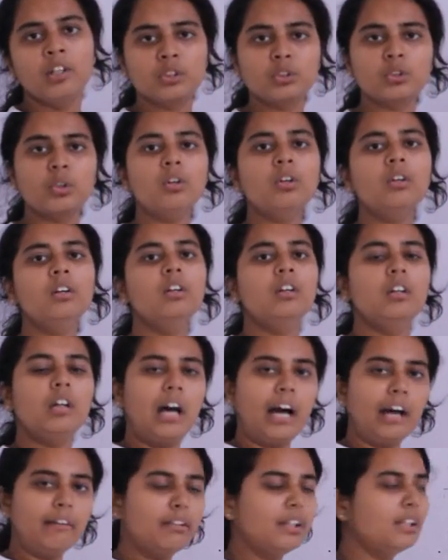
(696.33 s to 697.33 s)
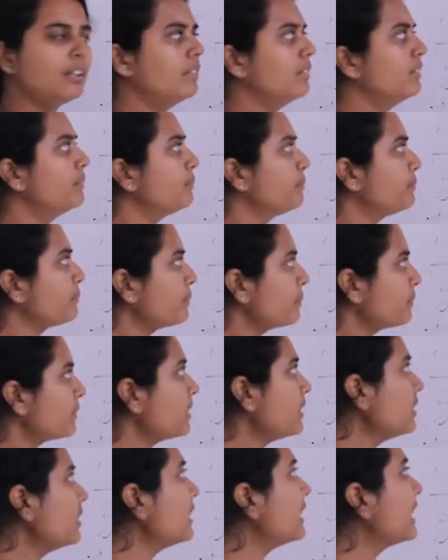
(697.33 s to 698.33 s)
So I
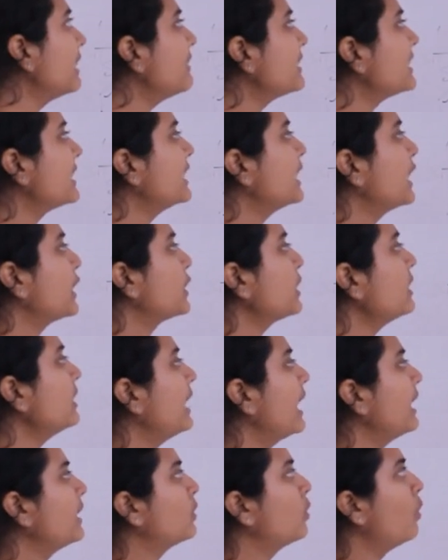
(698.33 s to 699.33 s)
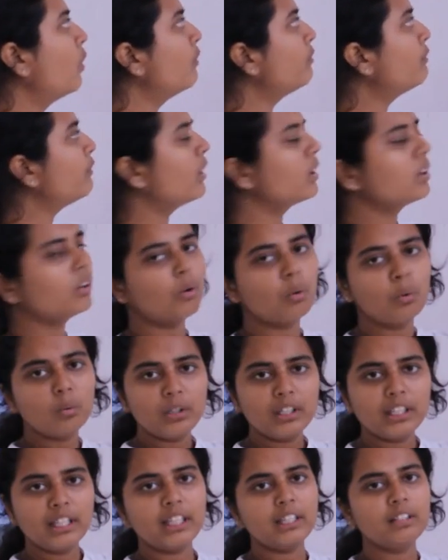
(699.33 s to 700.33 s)
will give a suggestion that go for
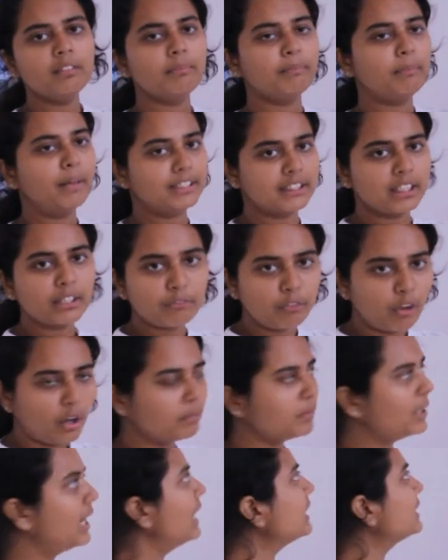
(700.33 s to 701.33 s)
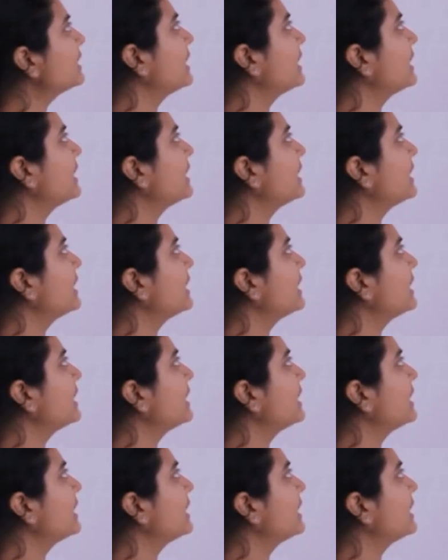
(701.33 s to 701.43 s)
only basic formulas,